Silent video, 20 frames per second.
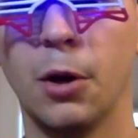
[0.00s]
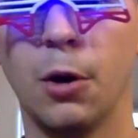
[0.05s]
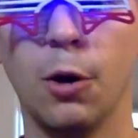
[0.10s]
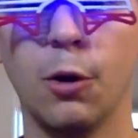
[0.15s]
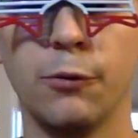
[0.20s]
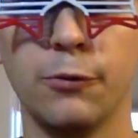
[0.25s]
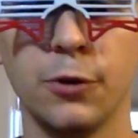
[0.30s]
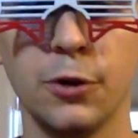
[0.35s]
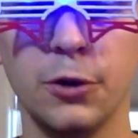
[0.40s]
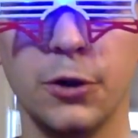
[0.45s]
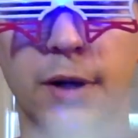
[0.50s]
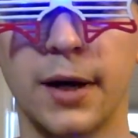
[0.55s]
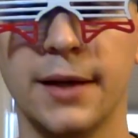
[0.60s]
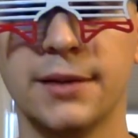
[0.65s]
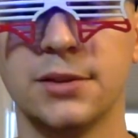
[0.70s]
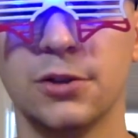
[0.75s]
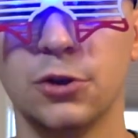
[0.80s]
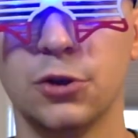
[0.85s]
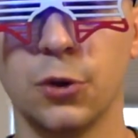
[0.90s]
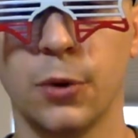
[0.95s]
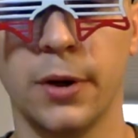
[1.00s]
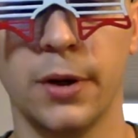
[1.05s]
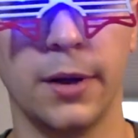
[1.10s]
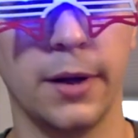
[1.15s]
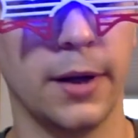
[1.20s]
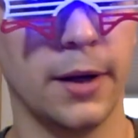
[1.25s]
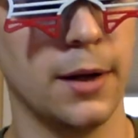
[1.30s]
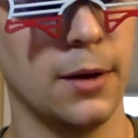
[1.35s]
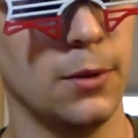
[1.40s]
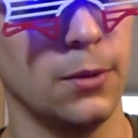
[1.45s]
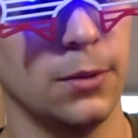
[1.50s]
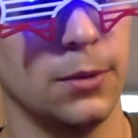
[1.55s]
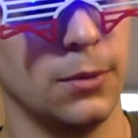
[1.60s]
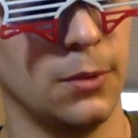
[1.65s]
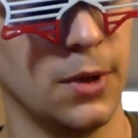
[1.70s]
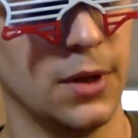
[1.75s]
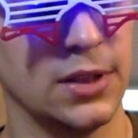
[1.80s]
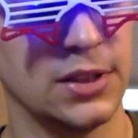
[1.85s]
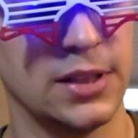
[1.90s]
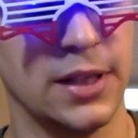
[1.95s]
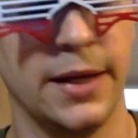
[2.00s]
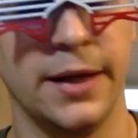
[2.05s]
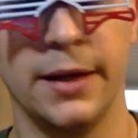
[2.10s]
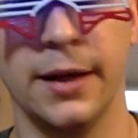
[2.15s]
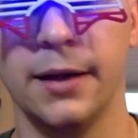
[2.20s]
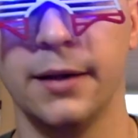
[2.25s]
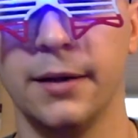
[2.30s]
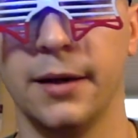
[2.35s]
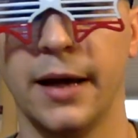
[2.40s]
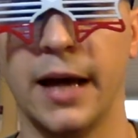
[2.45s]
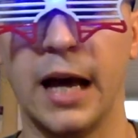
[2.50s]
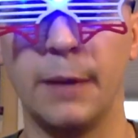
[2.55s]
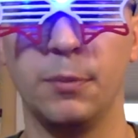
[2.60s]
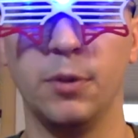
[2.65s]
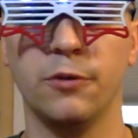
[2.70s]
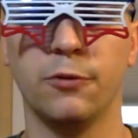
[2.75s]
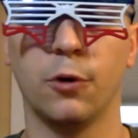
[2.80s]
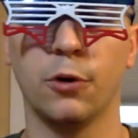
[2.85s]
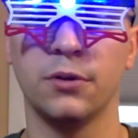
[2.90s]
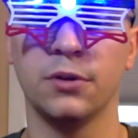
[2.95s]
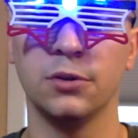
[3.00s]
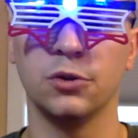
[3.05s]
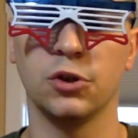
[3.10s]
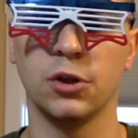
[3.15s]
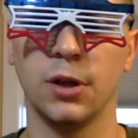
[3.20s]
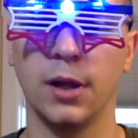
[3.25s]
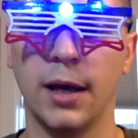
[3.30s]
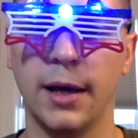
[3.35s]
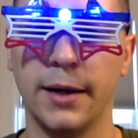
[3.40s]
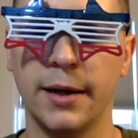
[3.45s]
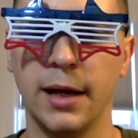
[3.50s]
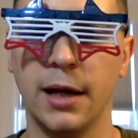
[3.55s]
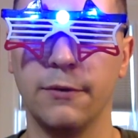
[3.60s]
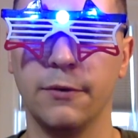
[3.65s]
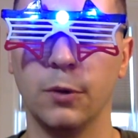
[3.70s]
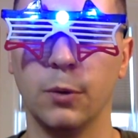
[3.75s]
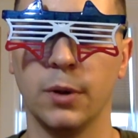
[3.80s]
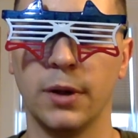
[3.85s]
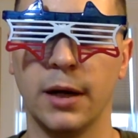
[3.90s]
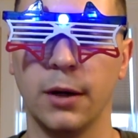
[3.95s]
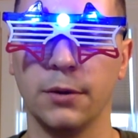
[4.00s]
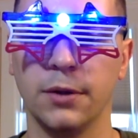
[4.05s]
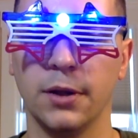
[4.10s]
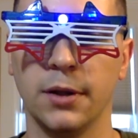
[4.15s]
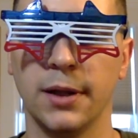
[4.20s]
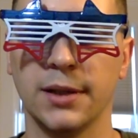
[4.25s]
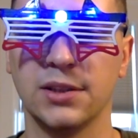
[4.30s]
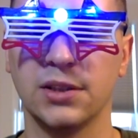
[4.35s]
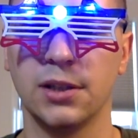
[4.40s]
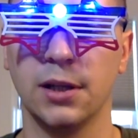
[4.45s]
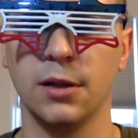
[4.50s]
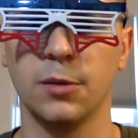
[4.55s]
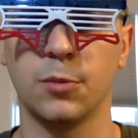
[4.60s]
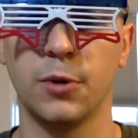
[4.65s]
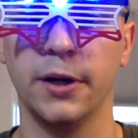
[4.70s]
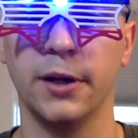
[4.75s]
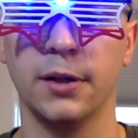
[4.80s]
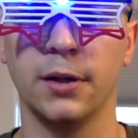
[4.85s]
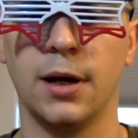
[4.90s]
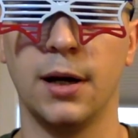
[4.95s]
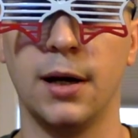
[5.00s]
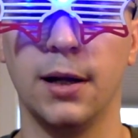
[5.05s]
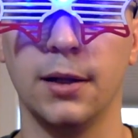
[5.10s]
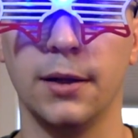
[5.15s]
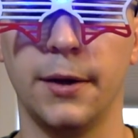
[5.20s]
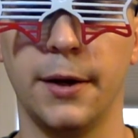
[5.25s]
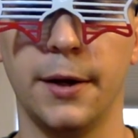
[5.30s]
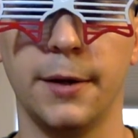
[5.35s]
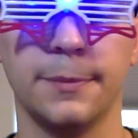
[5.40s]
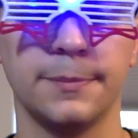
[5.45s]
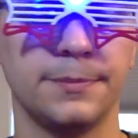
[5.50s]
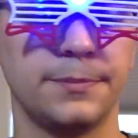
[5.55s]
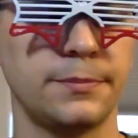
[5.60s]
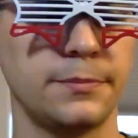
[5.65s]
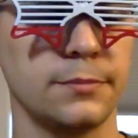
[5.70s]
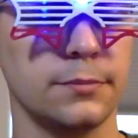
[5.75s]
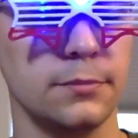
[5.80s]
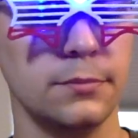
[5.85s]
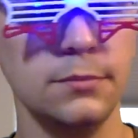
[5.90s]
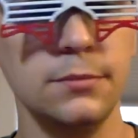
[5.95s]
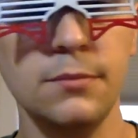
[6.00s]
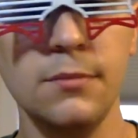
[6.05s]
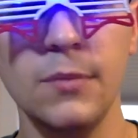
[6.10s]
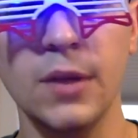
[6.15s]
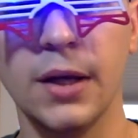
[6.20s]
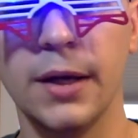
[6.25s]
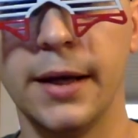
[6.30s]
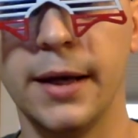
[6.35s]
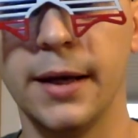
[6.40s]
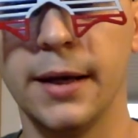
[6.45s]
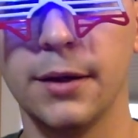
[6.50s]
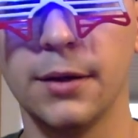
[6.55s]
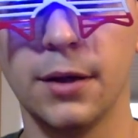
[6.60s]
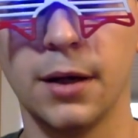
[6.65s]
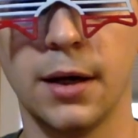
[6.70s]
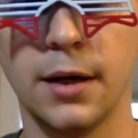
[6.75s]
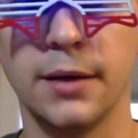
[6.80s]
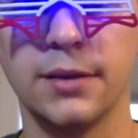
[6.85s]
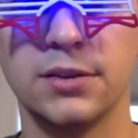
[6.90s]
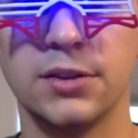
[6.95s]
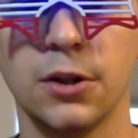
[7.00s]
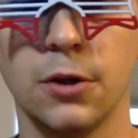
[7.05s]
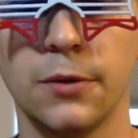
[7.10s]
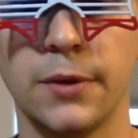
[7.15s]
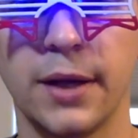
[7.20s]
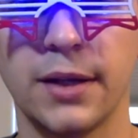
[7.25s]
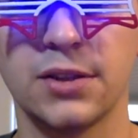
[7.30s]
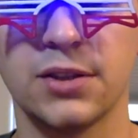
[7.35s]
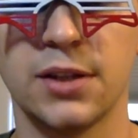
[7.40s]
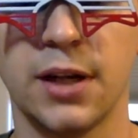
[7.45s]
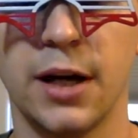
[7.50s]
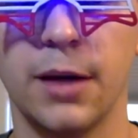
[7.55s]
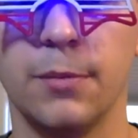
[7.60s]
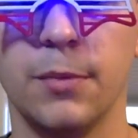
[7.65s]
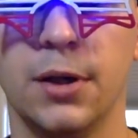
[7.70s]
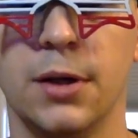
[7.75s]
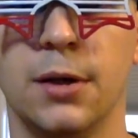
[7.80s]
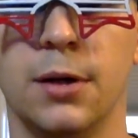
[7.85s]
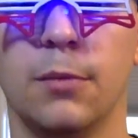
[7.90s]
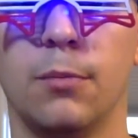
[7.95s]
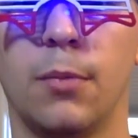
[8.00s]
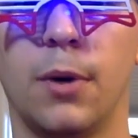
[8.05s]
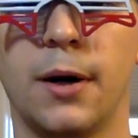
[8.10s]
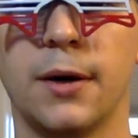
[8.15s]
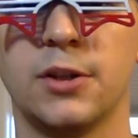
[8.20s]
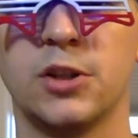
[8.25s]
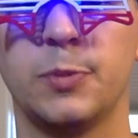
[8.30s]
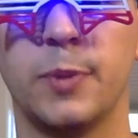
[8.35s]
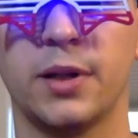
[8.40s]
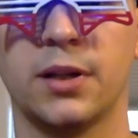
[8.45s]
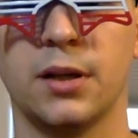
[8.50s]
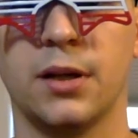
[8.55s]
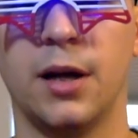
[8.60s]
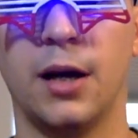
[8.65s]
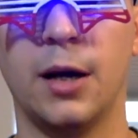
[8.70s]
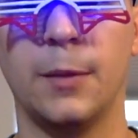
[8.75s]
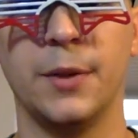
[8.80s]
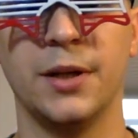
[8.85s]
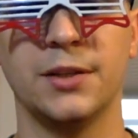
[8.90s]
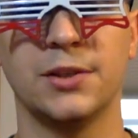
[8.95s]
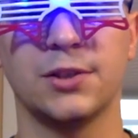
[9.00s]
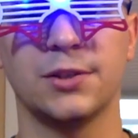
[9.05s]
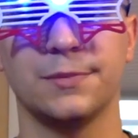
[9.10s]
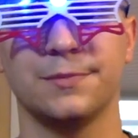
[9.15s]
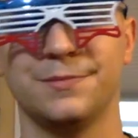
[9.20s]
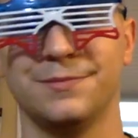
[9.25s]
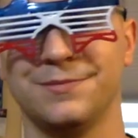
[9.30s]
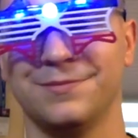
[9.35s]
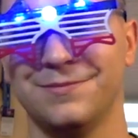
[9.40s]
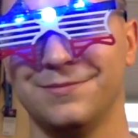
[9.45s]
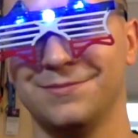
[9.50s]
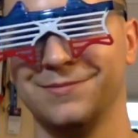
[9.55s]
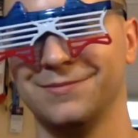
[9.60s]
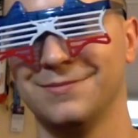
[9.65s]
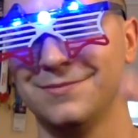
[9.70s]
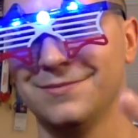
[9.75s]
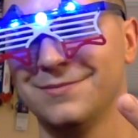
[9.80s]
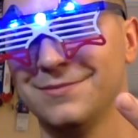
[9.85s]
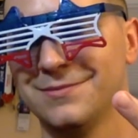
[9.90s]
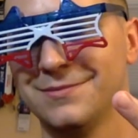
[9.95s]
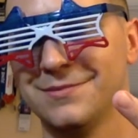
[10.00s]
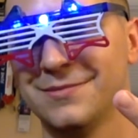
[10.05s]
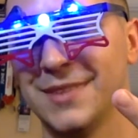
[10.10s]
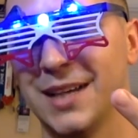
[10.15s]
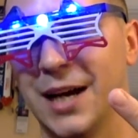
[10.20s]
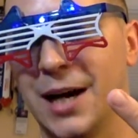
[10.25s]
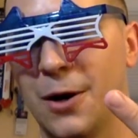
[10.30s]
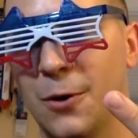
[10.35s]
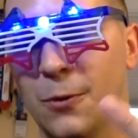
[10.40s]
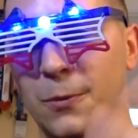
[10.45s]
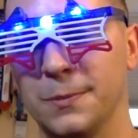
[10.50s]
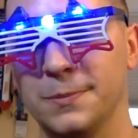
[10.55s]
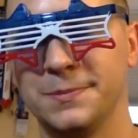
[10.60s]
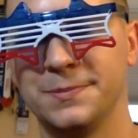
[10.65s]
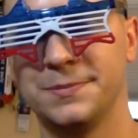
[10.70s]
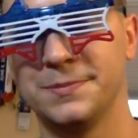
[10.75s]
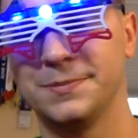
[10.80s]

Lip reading: Hopefully you guys enjoyed that. I want to say again, happy 4th of July to everyone out there that's celebrating the holiday. And until next time, Mark Spector Comics, out.